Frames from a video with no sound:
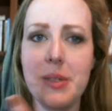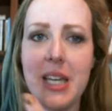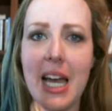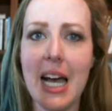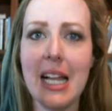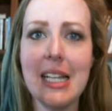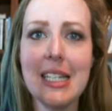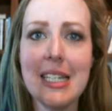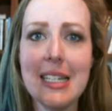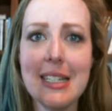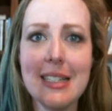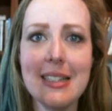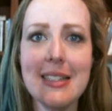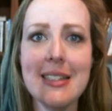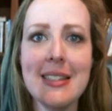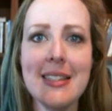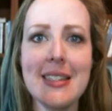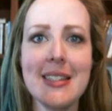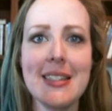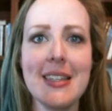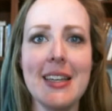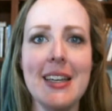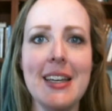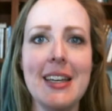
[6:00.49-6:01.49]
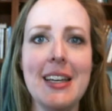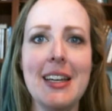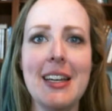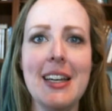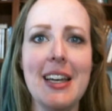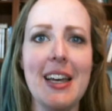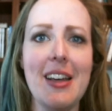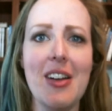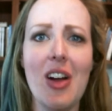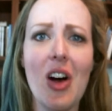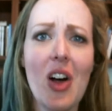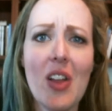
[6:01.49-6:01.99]
galleons
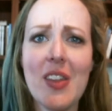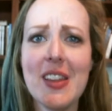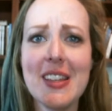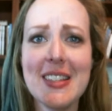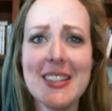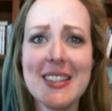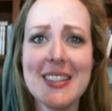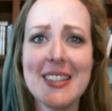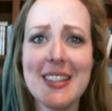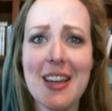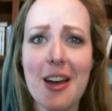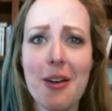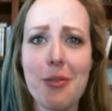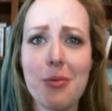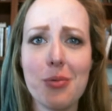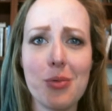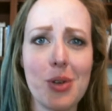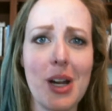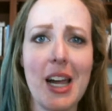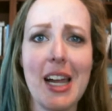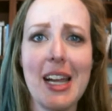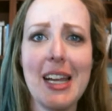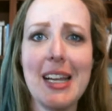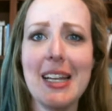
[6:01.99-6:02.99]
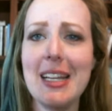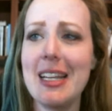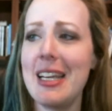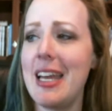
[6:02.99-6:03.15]
and all this stuff, right?